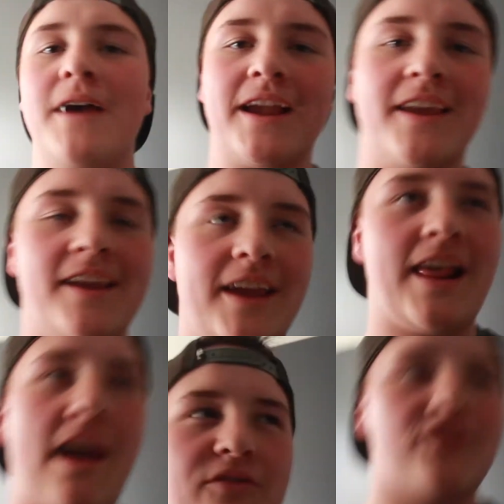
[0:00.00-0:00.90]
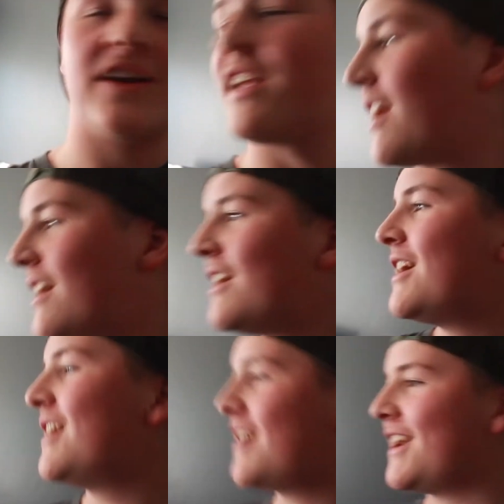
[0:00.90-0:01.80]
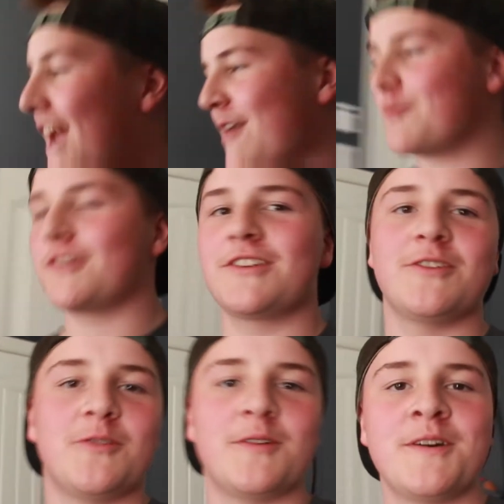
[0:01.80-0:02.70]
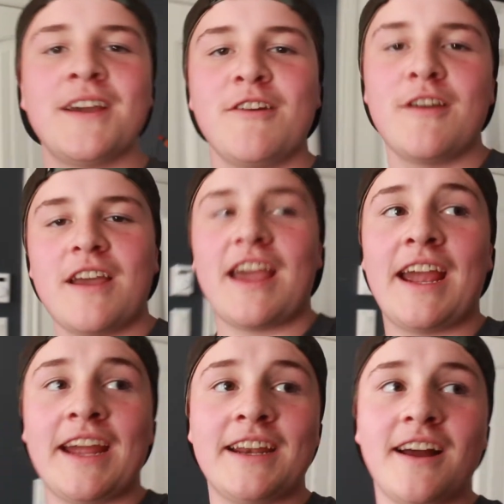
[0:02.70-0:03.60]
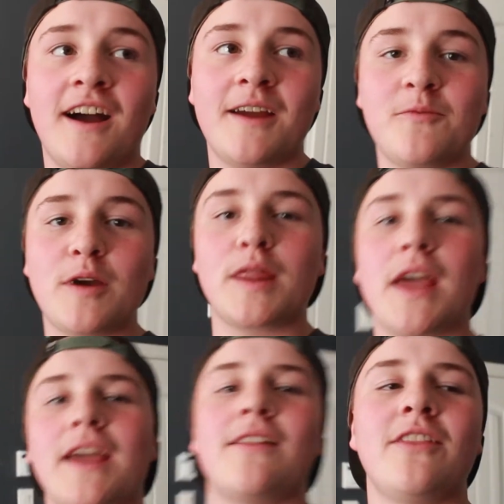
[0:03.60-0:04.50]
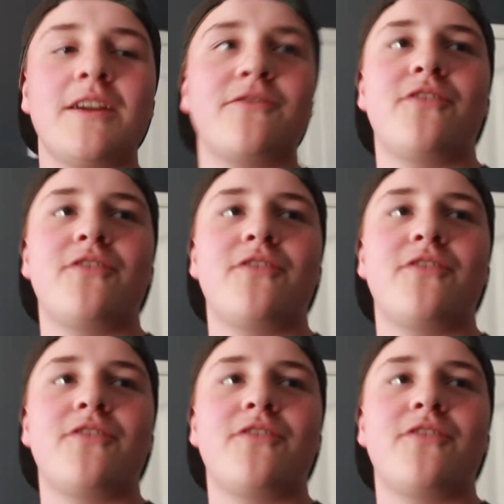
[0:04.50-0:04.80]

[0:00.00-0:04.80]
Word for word: back again after like an hour or two, and I am with Liam